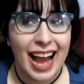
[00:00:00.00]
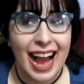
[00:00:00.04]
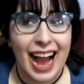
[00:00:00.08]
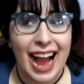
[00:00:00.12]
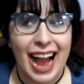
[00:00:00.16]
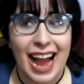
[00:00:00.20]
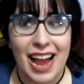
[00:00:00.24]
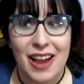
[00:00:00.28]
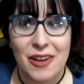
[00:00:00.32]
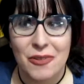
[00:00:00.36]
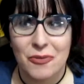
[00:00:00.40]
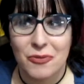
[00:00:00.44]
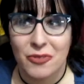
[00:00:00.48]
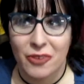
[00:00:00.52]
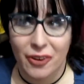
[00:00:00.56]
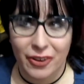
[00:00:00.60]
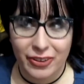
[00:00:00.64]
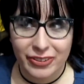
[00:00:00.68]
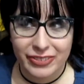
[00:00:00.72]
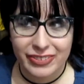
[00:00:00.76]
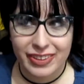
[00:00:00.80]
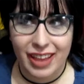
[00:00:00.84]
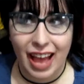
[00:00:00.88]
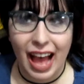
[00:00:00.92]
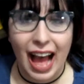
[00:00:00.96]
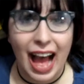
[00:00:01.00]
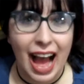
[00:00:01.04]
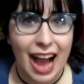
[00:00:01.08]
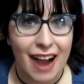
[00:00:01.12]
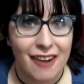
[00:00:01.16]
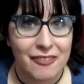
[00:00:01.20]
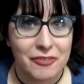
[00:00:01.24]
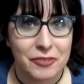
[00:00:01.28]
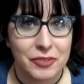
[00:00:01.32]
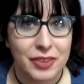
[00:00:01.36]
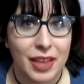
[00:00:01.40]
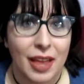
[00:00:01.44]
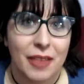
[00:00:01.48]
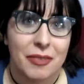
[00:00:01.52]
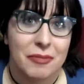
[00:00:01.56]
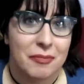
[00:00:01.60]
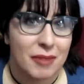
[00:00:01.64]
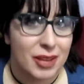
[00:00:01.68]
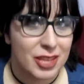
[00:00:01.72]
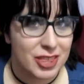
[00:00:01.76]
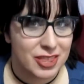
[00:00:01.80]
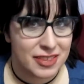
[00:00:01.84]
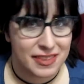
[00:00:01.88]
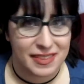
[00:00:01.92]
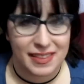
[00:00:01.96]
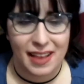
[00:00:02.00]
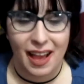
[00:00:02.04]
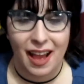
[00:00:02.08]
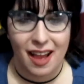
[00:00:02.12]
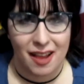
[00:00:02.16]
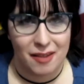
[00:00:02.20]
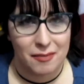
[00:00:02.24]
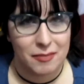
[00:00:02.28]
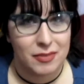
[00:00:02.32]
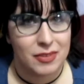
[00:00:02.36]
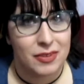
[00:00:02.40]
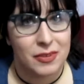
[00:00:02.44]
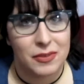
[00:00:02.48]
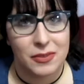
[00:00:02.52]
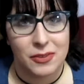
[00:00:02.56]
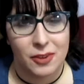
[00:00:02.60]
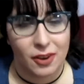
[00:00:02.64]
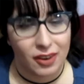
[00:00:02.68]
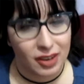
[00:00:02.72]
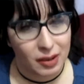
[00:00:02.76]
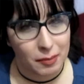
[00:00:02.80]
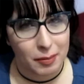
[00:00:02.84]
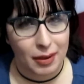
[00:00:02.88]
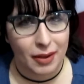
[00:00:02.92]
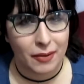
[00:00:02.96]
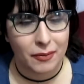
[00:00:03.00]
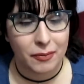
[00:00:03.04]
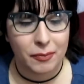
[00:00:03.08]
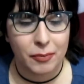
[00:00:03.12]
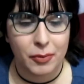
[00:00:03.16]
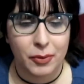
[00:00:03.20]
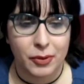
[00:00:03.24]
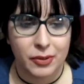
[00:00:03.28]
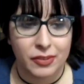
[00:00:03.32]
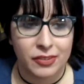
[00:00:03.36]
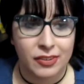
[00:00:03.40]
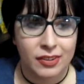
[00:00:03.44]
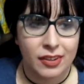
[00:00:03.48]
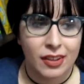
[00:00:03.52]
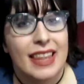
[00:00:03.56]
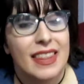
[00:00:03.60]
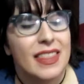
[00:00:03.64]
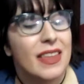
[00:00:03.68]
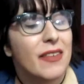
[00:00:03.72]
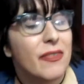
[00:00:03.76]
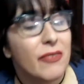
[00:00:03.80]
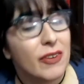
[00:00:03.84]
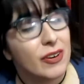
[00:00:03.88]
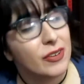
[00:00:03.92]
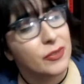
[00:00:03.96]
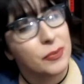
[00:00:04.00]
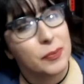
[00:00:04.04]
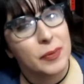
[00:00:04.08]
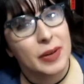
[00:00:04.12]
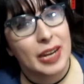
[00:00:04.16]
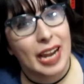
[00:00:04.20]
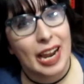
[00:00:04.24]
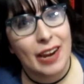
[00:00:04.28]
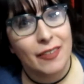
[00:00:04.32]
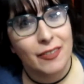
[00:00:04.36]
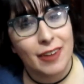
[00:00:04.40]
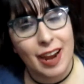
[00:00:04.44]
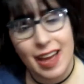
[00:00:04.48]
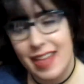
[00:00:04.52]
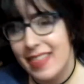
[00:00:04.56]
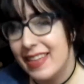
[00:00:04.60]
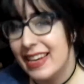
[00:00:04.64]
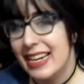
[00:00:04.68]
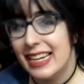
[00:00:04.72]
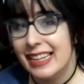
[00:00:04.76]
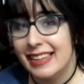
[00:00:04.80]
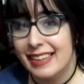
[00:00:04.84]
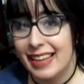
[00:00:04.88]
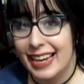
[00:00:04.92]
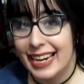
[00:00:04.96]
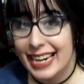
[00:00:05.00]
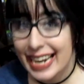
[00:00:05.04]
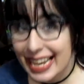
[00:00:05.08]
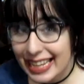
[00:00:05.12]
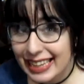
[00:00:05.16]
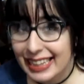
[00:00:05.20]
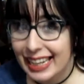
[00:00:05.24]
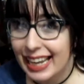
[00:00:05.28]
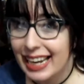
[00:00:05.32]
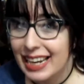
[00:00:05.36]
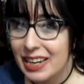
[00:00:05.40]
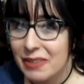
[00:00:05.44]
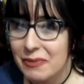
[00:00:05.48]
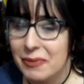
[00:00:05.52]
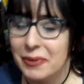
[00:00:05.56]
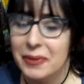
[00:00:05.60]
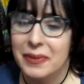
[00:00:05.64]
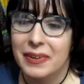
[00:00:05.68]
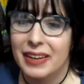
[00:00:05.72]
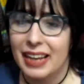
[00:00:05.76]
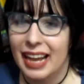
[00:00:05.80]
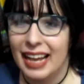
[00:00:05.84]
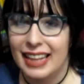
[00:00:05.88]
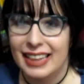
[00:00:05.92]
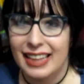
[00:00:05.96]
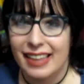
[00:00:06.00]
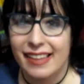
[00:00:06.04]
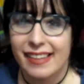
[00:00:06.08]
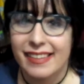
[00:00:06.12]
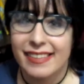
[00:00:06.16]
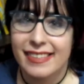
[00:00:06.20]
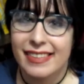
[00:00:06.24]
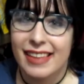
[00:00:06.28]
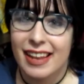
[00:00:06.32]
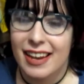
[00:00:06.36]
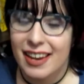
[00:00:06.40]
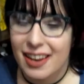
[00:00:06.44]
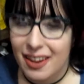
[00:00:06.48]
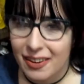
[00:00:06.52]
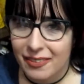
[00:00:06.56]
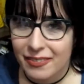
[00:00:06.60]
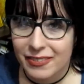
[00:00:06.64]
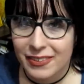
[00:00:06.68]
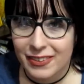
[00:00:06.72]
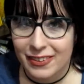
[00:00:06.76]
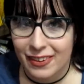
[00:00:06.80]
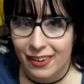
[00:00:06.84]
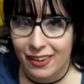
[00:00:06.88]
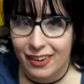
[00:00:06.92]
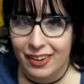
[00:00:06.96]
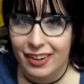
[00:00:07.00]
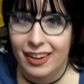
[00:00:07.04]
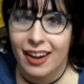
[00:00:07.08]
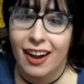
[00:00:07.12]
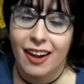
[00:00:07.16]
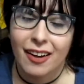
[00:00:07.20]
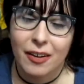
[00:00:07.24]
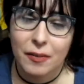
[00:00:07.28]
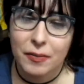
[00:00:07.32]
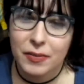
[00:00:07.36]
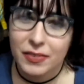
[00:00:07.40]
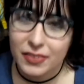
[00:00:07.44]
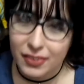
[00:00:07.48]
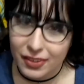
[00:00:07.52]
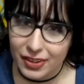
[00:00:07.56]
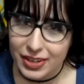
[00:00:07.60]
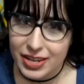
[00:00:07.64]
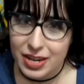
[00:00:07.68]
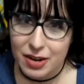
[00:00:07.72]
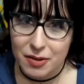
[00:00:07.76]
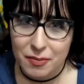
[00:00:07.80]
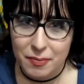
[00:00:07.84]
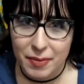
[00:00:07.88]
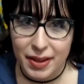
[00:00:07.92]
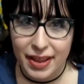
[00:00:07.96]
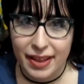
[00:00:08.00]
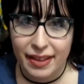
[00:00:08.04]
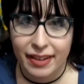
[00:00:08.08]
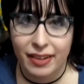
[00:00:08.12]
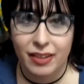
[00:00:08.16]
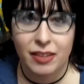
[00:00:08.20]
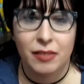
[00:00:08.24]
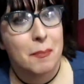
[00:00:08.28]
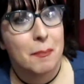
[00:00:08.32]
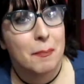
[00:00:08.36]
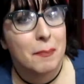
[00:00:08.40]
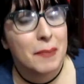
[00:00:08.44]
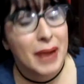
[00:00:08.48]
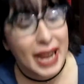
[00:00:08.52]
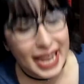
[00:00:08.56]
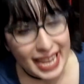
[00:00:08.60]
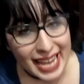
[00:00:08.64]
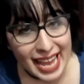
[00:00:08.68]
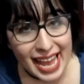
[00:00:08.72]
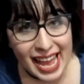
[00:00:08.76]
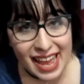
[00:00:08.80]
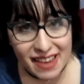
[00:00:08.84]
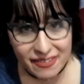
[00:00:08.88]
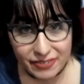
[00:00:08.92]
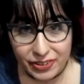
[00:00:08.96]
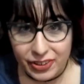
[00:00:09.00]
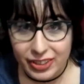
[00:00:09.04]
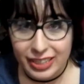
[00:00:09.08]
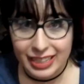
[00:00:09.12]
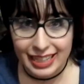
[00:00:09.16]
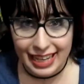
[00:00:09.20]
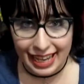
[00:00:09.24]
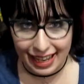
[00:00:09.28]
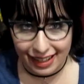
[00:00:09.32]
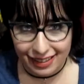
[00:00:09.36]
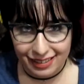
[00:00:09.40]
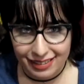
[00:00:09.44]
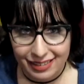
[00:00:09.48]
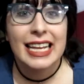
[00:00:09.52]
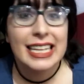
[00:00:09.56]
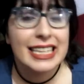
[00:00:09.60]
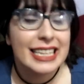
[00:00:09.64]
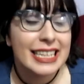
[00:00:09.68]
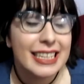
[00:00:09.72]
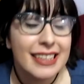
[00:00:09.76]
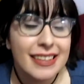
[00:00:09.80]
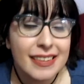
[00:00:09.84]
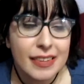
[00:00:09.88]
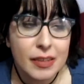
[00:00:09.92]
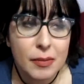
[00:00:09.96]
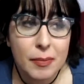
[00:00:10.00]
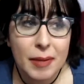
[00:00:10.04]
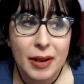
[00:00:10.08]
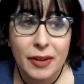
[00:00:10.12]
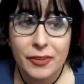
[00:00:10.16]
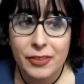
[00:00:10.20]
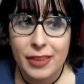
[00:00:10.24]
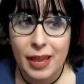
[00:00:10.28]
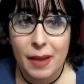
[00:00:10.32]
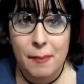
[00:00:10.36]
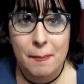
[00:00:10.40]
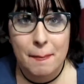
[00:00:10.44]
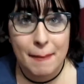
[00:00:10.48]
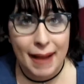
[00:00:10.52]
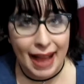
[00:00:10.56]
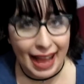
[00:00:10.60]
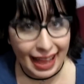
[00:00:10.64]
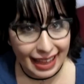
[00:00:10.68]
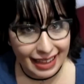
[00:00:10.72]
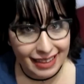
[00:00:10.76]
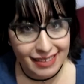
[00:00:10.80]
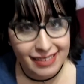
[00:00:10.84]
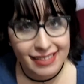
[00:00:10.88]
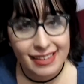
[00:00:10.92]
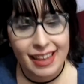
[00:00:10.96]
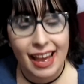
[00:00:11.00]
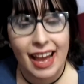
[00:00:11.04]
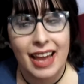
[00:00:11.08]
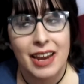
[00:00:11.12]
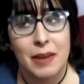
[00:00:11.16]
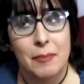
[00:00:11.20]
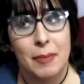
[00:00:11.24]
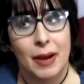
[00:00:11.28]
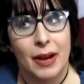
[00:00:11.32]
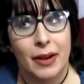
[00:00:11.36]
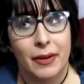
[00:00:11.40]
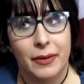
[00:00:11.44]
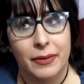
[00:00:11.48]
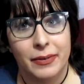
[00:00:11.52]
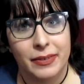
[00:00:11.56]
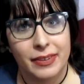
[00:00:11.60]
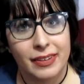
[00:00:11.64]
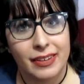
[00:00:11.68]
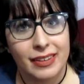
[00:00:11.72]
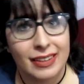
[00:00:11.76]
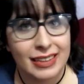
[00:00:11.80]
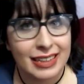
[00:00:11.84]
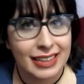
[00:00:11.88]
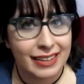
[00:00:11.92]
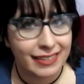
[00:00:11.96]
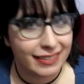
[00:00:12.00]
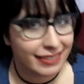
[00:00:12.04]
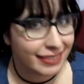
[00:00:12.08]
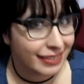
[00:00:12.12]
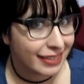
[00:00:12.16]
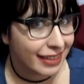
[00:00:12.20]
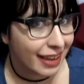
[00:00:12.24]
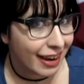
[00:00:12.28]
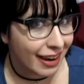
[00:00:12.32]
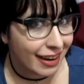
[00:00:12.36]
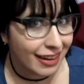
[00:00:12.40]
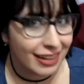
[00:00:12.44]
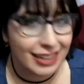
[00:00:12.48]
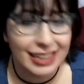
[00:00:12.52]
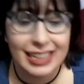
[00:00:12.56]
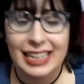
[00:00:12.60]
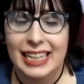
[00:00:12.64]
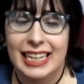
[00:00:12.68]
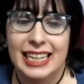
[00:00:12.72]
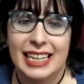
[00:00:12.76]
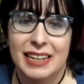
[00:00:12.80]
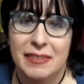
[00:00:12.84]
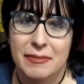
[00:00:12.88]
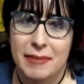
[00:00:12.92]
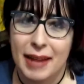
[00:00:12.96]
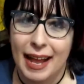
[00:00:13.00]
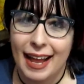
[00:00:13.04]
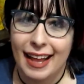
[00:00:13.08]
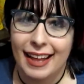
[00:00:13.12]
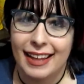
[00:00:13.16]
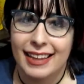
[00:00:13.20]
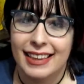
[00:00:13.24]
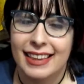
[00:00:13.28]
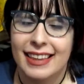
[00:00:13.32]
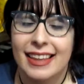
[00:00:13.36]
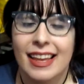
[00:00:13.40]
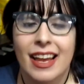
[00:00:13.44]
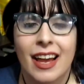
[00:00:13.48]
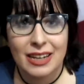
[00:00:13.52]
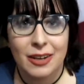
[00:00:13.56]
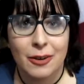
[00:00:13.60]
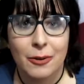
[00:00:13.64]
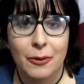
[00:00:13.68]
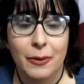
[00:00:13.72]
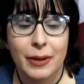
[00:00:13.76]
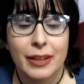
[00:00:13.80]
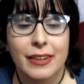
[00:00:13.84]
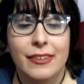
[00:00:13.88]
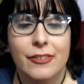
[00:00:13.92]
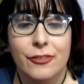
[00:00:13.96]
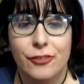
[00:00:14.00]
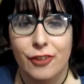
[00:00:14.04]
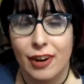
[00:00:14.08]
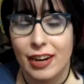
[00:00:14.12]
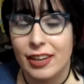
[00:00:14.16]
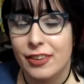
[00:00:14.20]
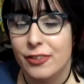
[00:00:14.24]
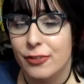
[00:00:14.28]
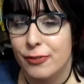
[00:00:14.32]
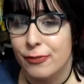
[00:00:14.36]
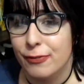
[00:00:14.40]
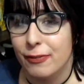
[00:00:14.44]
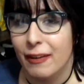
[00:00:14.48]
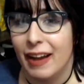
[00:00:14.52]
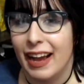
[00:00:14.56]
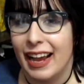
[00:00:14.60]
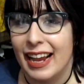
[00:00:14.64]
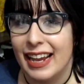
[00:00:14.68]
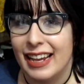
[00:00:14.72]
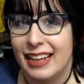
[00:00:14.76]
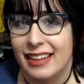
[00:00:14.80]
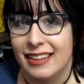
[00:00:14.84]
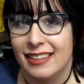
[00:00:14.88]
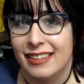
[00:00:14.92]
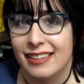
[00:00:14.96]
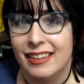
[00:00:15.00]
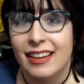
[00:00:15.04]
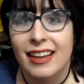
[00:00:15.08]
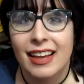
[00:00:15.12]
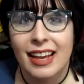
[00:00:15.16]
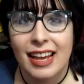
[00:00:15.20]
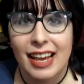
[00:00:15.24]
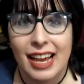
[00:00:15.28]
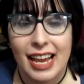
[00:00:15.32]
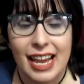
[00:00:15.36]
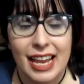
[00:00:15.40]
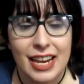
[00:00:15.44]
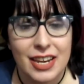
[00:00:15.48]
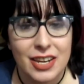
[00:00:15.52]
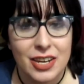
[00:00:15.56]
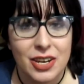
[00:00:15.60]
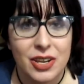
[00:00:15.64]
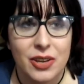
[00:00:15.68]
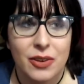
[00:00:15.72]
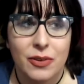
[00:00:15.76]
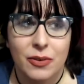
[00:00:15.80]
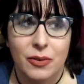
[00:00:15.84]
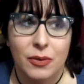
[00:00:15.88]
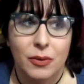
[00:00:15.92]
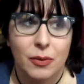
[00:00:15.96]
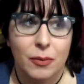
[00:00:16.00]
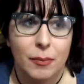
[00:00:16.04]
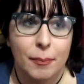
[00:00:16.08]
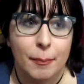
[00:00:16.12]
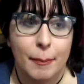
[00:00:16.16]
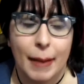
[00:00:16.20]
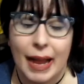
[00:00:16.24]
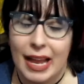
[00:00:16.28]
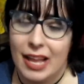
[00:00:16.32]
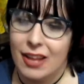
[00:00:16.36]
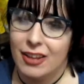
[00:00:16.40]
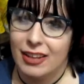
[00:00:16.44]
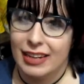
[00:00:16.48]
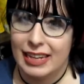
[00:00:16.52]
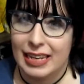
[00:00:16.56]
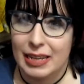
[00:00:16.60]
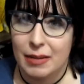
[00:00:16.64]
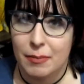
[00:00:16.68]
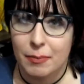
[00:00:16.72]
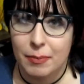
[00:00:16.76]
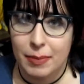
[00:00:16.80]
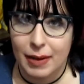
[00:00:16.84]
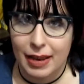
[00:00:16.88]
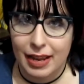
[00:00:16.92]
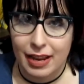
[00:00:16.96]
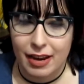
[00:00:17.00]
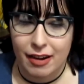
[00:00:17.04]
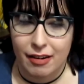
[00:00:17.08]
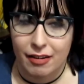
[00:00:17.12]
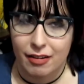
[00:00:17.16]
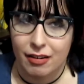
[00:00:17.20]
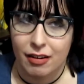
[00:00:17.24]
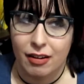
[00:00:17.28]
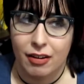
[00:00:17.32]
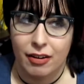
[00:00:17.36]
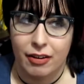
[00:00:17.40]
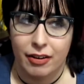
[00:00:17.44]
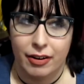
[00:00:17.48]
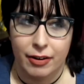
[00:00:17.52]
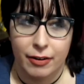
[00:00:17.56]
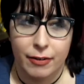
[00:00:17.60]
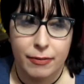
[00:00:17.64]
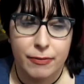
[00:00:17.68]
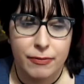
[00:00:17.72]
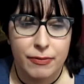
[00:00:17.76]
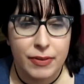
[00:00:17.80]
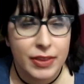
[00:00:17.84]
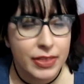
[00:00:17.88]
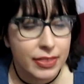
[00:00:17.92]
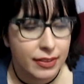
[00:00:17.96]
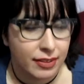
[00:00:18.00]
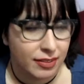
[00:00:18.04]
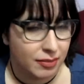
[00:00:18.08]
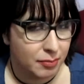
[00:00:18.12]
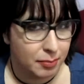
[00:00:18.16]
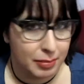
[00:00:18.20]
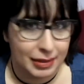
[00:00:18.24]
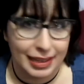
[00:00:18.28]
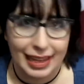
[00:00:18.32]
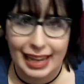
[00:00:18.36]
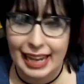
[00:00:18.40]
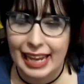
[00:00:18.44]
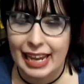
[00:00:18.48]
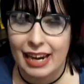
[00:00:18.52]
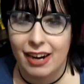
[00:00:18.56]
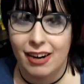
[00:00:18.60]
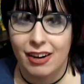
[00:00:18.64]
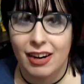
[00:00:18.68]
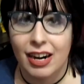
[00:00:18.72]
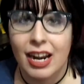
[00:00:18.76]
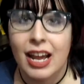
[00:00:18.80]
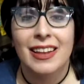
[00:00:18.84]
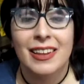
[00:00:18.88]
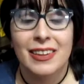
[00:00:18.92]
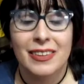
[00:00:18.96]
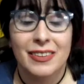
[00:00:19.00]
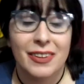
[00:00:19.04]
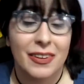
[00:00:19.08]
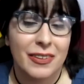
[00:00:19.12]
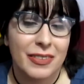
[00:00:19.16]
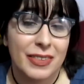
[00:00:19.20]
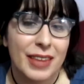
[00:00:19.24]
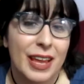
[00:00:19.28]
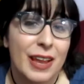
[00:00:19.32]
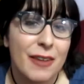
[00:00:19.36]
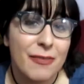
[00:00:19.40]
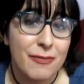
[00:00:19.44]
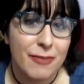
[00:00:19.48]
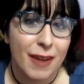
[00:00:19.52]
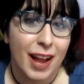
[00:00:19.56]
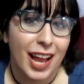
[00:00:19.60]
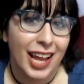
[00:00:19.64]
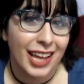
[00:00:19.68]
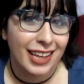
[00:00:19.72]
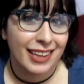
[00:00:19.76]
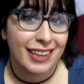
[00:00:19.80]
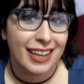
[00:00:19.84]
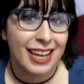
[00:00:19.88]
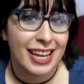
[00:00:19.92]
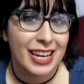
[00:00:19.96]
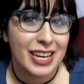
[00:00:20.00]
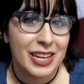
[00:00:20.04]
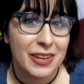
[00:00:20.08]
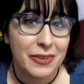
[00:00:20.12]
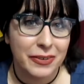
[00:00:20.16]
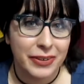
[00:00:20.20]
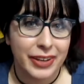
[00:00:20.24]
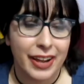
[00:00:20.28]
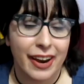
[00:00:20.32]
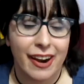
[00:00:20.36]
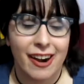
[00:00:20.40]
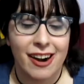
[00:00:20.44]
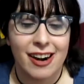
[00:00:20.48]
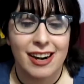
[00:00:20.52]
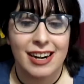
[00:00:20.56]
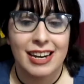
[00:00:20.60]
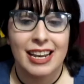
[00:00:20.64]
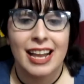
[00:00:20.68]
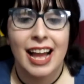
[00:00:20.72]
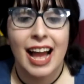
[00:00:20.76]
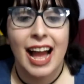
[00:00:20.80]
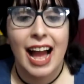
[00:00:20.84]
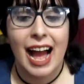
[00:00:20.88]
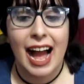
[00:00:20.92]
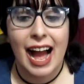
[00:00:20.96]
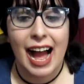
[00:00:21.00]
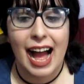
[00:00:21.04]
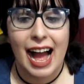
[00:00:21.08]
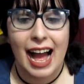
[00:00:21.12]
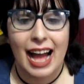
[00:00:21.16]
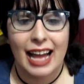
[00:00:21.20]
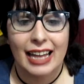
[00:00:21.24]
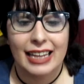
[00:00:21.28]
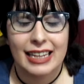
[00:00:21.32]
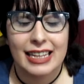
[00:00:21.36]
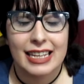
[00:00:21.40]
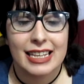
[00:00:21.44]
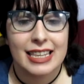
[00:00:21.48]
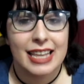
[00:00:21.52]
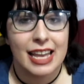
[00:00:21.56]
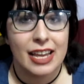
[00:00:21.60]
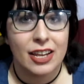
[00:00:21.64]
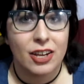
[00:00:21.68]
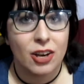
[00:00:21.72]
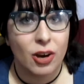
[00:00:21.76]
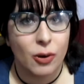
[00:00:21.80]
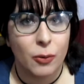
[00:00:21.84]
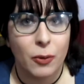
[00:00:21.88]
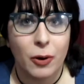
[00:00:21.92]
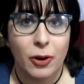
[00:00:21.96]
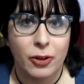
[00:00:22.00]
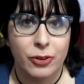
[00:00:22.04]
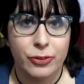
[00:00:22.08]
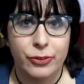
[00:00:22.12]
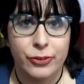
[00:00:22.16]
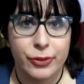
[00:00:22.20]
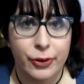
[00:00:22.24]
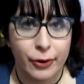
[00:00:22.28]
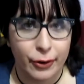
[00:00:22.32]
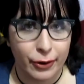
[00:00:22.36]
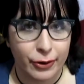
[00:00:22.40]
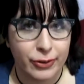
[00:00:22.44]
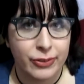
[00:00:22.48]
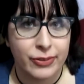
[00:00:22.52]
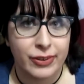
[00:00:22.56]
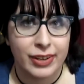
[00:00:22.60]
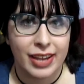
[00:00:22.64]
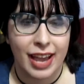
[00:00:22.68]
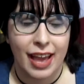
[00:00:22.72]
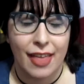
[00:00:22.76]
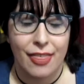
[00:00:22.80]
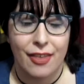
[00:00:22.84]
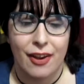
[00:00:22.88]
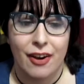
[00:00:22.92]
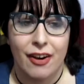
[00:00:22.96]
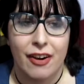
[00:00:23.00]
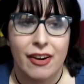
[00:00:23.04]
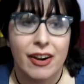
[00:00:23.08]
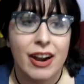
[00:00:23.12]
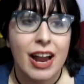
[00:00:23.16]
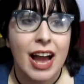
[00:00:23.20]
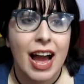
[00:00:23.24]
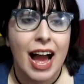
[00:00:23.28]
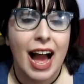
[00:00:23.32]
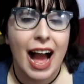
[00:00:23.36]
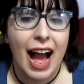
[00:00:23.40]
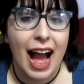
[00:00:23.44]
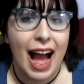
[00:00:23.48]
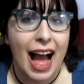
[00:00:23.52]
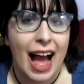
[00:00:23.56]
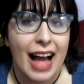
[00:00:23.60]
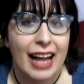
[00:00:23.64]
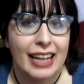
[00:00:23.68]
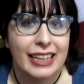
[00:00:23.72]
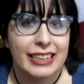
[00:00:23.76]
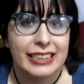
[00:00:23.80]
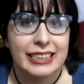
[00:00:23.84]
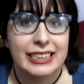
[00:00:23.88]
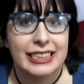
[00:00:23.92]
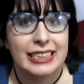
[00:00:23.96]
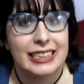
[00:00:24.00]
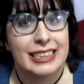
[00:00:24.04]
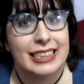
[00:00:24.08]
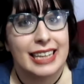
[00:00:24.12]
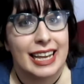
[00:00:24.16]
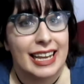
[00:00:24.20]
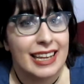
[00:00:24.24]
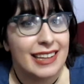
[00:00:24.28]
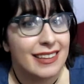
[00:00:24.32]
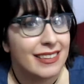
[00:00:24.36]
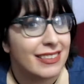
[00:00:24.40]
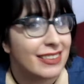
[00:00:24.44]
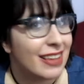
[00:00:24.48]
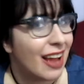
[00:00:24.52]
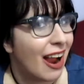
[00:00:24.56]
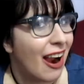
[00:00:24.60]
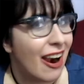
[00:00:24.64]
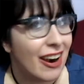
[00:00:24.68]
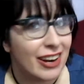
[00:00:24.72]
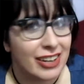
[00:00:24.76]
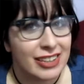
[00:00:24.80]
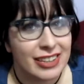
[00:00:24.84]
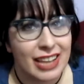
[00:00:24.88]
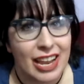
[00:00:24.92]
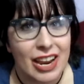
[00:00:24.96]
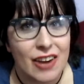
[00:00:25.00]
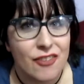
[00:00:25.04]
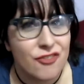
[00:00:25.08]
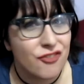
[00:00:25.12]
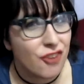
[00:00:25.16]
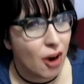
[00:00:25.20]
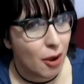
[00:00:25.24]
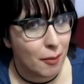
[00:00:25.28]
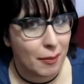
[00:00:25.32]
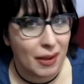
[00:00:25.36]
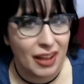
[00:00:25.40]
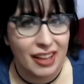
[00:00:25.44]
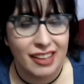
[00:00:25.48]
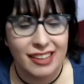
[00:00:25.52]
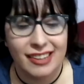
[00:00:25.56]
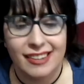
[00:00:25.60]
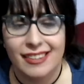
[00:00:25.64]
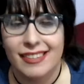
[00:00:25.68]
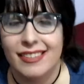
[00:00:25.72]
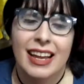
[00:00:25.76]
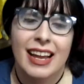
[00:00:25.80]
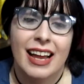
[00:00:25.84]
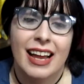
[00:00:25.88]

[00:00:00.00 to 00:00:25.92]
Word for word: I won't have that much time to talk about books. The first book I read is a NetGalley book and that is The Love Song of Sawyer Bell by Avon Gale. This is about a band and about this girl in a band who is trying to find a new violin player or fiddle player. So they find a new girl and they go on tour together and they start a romance.